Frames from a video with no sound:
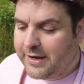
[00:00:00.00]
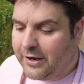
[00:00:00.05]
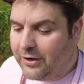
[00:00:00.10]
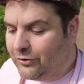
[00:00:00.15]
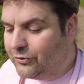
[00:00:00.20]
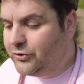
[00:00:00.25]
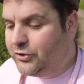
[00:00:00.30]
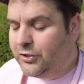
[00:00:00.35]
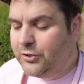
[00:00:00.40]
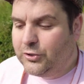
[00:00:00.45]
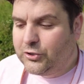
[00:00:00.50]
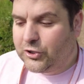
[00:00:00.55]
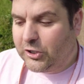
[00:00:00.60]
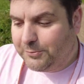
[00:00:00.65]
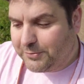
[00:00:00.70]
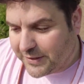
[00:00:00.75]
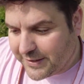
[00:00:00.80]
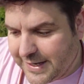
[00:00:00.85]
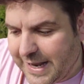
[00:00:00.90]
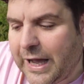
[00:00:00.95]
on YouTube
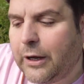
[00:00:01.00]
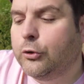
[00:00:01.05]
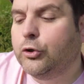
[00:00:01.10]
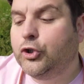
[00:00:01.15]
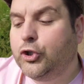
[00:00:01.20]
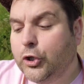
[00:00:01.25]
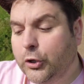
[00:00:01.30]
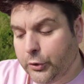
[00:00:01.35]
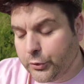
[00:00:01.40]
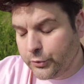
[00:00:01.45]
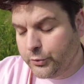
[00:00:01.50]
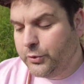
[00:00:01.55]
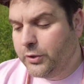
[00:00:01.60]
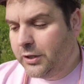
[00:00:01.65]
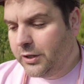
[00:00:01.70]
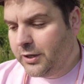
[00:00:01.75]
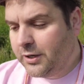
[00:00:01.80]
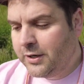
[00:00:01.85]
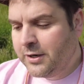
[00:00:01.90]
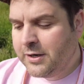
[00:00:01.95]
but now do
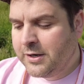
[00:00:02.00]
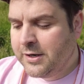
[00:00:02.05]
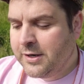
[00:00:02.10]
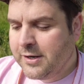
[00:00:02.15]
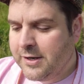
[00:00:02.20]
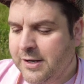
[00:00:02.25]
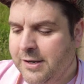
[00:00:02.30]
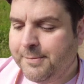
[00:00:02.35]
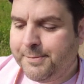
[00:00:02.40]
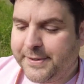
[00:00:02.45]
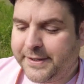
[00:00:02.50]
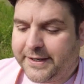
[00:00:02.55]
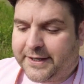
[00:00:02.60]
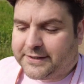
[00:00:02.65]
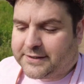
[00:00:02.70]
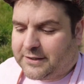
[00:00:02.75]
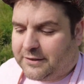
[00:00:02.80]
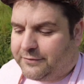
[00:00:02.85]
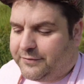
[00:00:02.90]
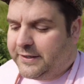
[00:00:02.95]

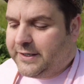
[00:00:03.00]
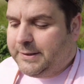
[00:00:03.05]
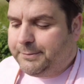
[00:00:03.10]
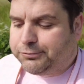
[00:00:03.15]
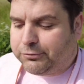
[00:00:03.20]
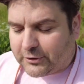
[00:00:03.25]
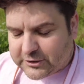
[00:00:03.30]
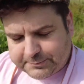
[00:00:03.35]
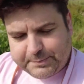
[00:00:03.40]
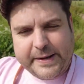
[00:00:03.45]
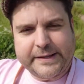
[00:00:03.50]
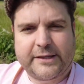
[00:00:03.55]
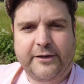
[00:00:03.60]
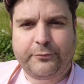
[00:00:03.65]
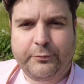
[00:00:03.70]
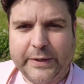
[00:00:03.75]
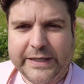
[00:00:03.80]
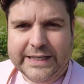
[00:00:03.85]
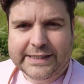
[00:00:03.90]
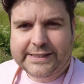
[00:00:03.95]
because of the prospect
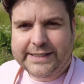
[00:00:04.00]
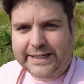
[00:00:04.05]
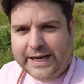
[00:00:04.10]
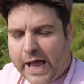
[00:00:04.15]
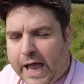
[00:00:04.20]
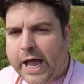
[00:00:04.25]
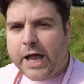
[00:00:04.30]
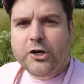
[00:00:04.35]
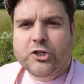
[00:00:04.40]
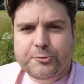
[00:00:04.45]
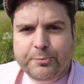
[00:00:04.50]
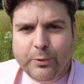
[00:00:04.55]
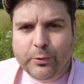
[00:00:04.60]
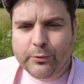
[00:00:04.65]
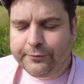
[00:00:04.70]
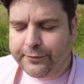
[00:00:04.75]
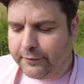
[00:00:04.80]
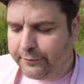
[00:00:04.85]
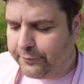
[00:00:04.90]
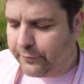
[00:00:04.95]
of witnessing Ange Ball
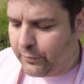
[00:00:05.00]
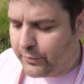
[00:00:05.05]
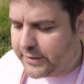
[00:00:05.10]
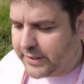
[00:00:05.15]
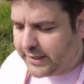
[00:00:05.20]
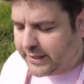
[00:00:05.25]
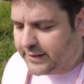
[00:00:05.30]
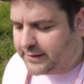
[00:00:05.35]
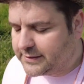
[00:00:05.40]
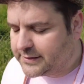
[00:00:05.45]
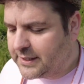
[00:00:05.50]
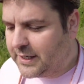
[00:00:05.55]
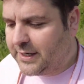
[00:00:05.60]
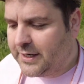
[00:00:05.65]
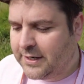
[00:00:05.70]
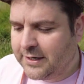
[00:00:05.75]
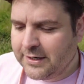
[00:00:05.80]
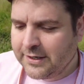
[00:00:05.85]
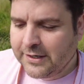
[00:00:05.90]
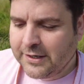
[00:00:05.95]
for four years
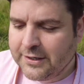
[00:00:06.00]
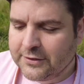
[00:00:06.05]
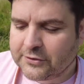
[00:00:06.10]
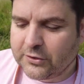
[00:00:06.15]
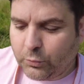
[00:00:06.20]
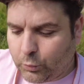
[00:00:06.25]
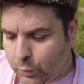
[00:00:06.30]
so